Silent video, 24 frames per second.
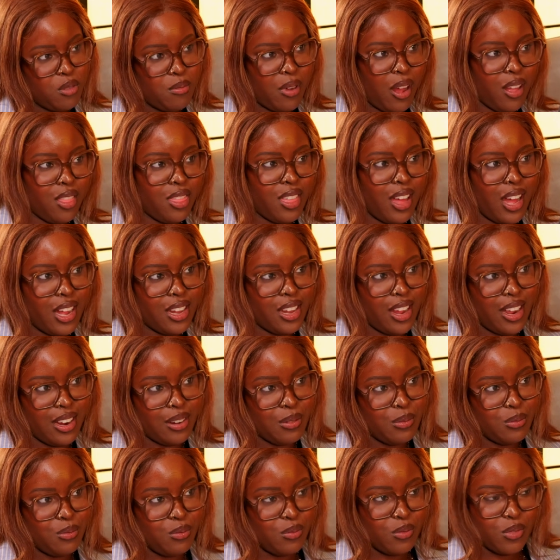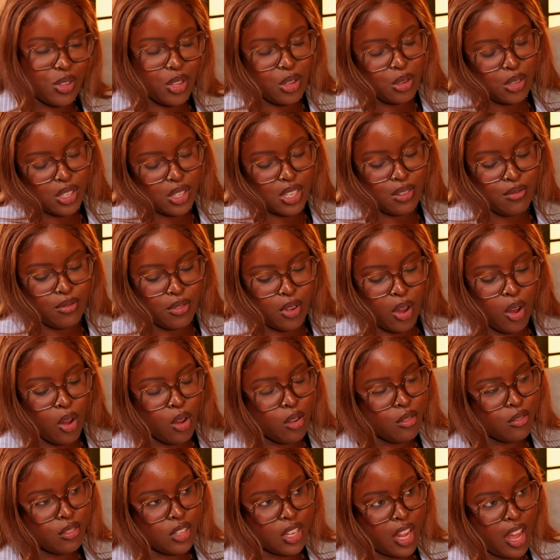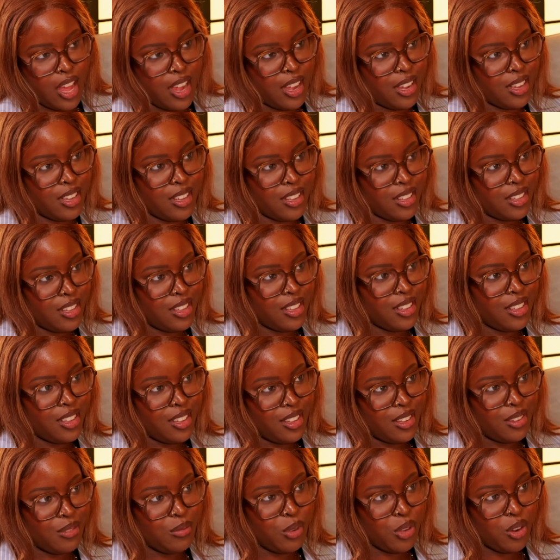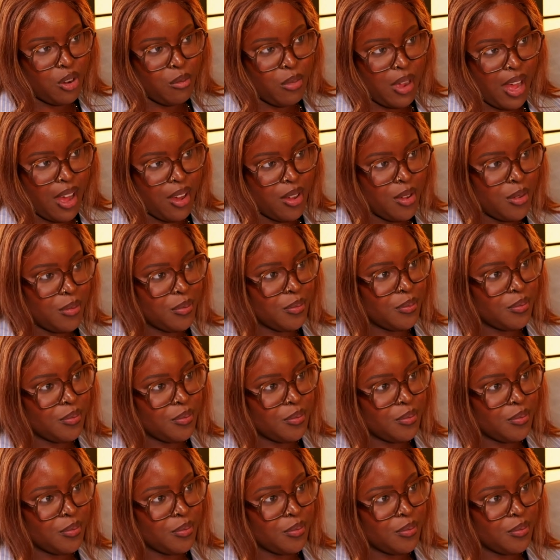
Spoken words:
about that? Like who's involved, like what you're about?